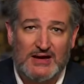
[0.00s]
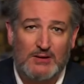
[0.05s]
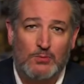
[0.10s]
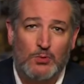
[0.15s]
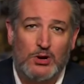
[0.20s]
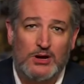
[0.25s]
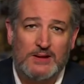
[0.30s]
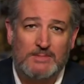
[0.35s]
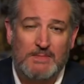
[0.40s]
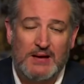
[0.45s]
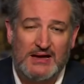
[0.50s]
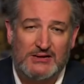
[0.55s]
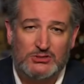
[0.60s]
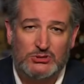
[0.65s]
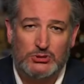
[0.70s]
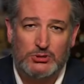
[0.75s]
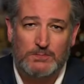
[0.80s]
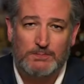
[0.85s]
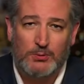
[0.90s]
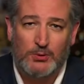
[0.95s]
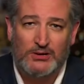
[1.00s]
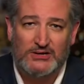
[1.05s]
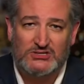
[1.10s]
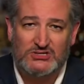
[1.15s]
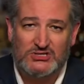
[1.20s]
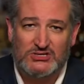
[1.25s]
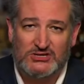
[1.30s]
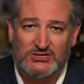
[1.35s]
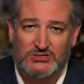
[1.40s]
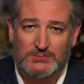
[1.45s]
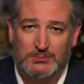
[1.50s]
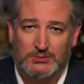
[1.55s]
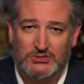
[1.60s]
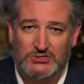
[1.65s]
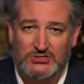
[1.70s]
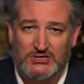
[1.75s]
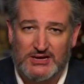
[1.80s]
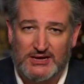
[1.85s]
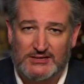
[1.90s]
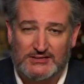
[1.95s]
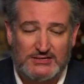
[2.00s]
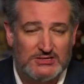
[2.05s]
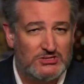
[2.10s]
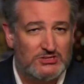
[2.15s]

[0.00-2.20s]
I won by 2.6%.